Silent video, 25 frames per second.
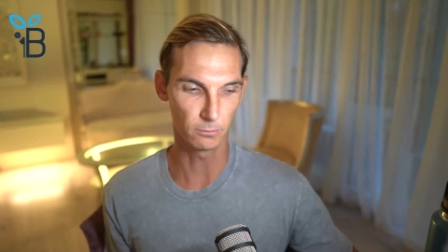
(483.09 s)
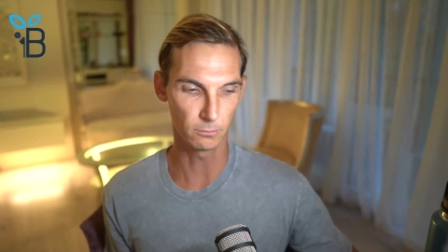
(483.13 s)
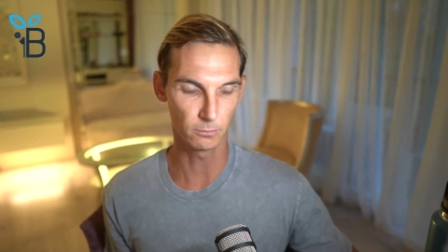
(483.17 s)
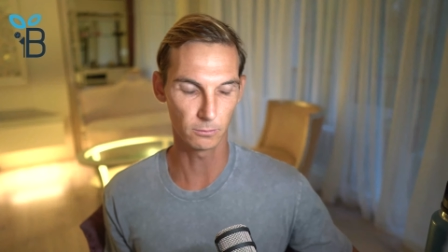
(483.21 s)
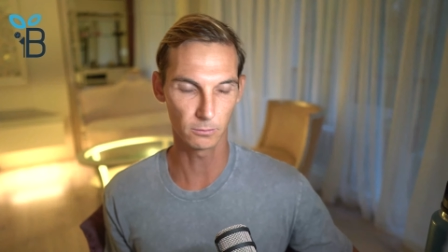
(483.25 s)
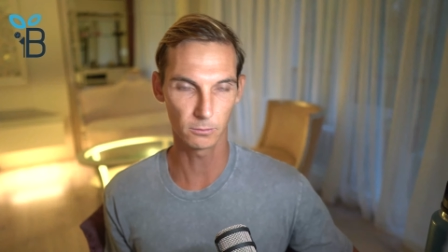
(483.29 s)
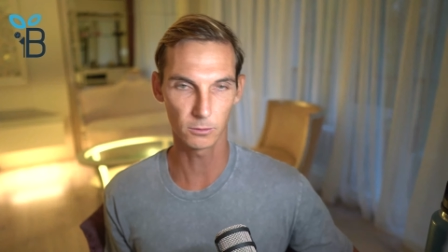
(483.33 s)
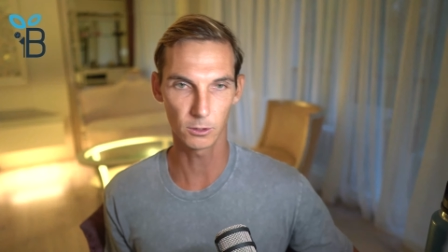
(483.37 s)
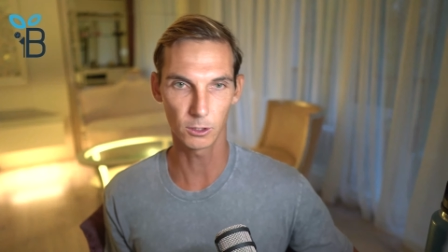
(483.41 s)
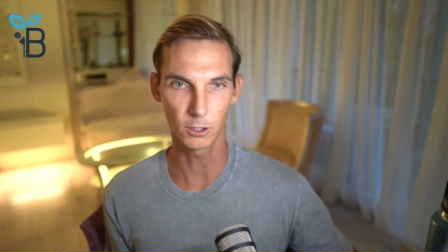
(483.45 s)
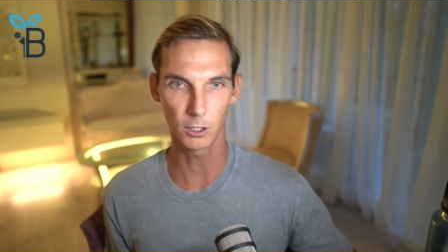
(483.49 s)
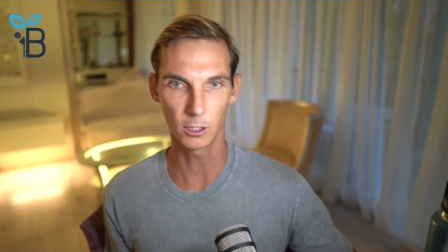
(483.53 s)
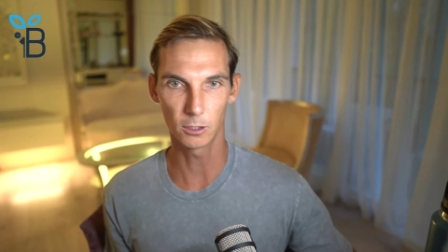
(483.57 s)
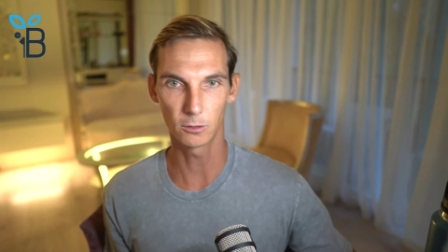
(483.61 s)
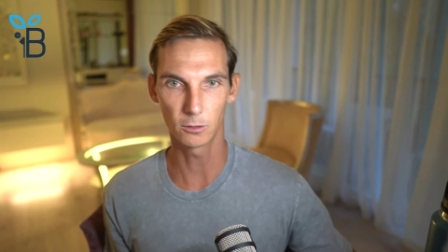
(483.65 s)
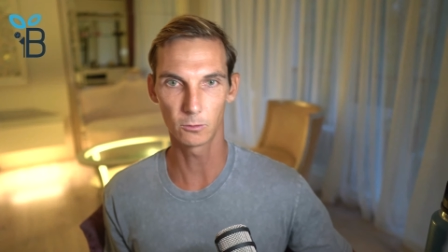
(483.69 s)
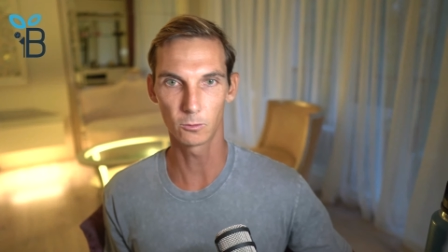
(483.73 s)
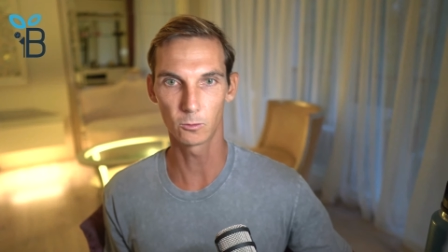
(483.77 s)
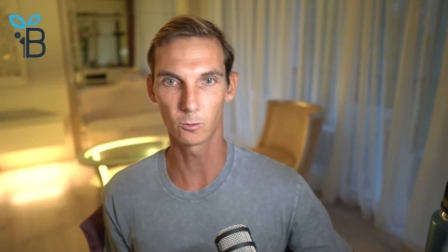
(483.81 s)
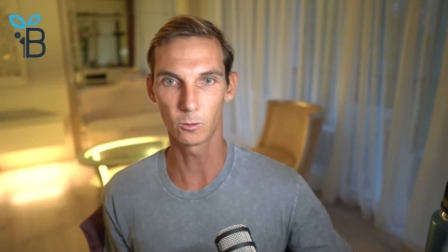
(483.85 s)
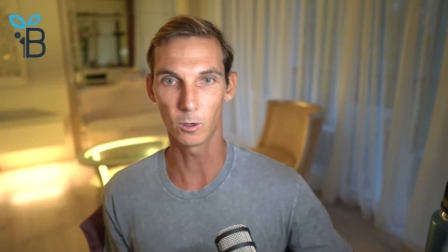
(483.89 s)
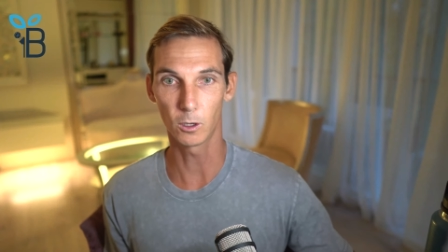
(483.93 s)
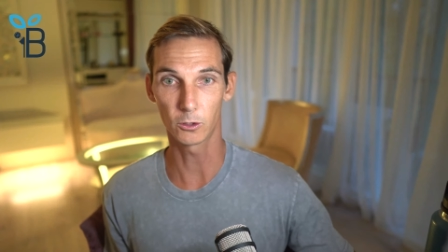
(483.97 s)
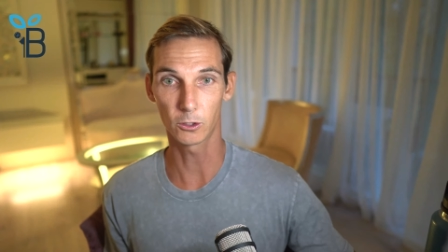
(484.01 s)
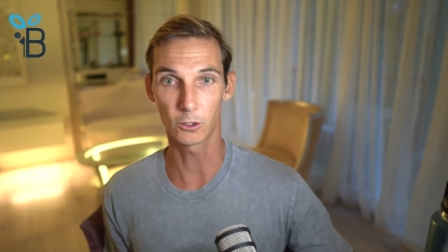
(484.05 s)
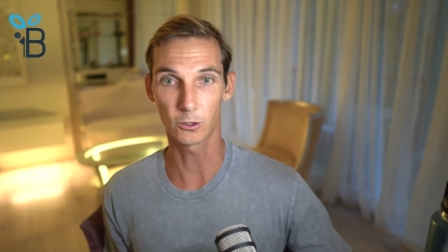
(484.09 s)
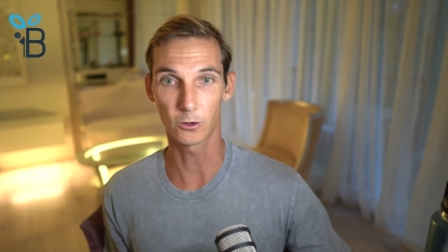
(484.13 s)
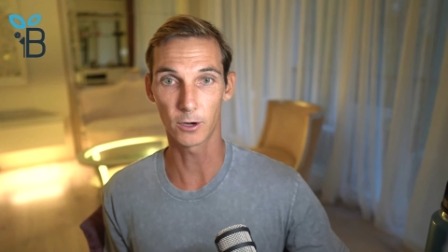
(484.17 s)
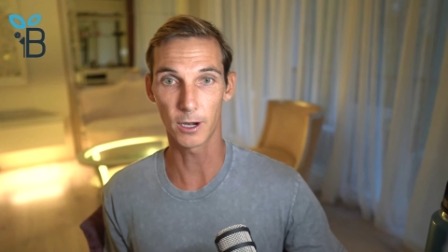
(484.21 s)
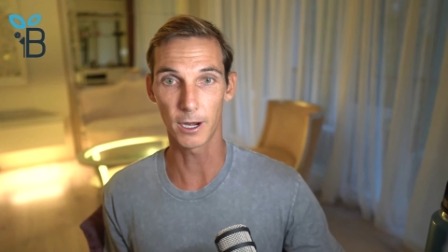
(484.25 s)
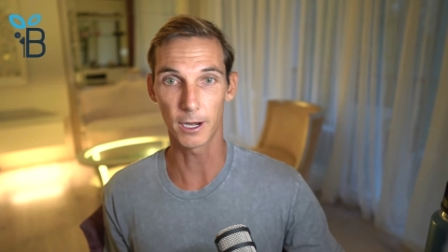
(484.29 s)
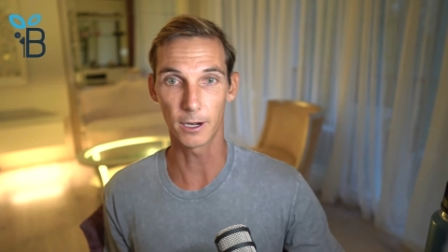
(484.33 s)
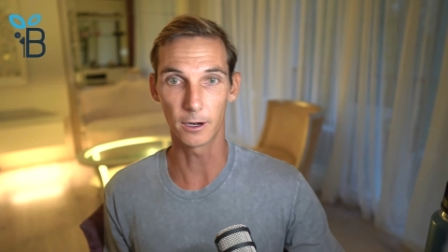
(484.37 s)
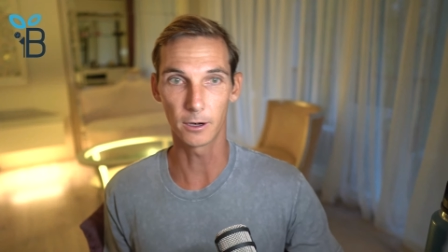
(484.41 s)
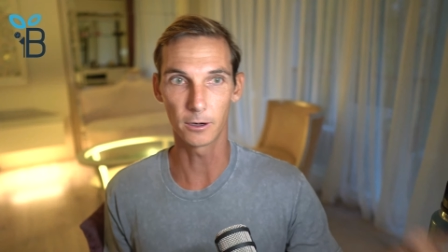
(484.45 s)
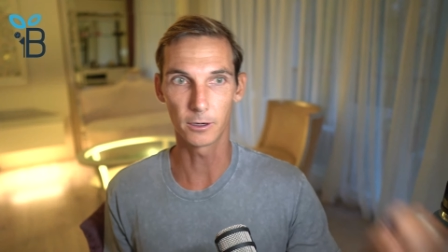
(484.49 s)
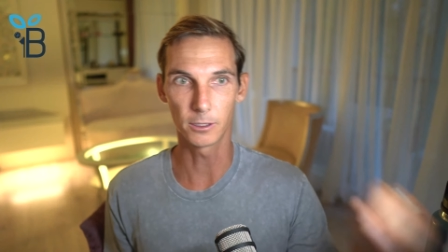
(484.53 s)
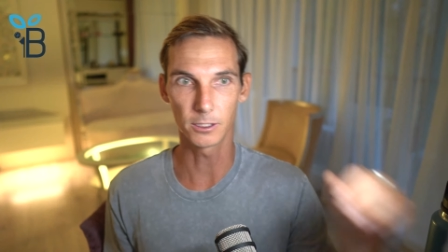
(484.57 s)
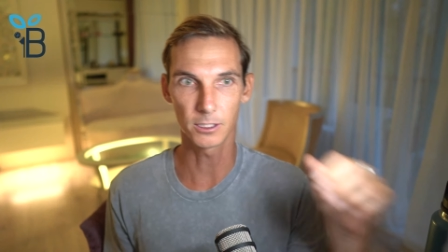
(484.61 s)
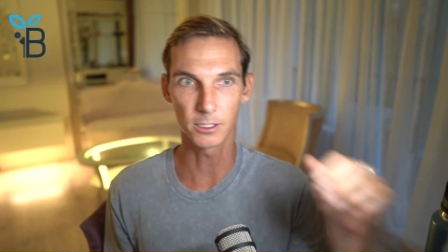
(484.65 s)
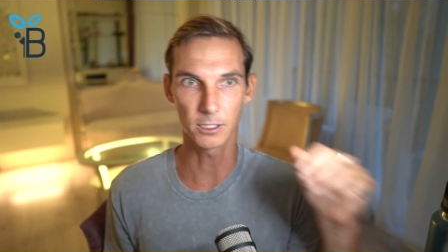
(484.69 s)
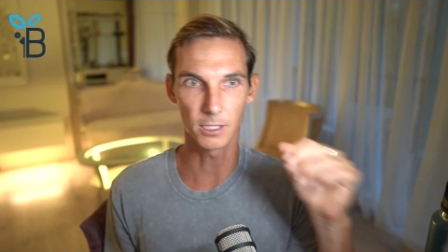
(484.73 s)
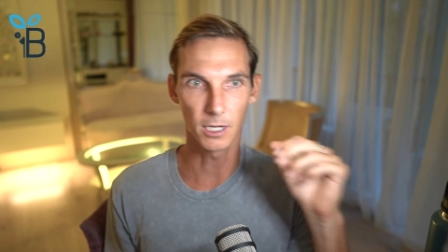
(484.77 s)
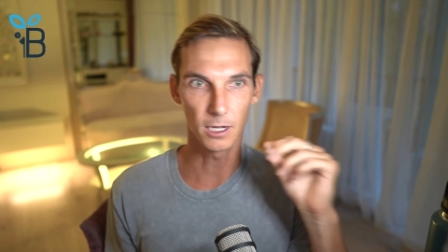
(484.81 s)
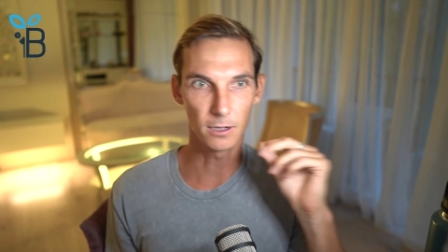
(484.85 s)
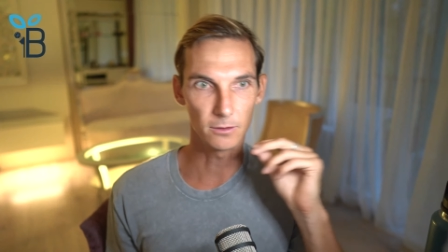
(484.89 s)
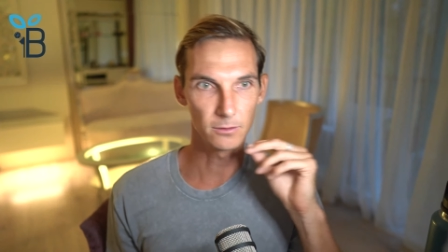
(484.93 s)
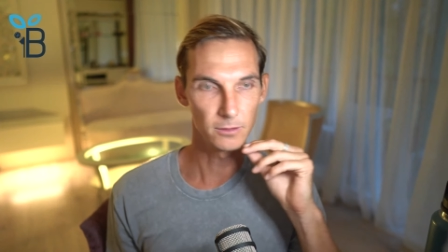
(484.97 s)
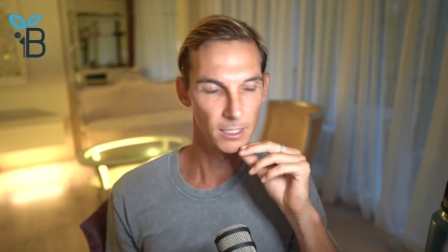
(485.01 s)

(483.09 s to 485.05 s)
you know, wealth creator and stuff.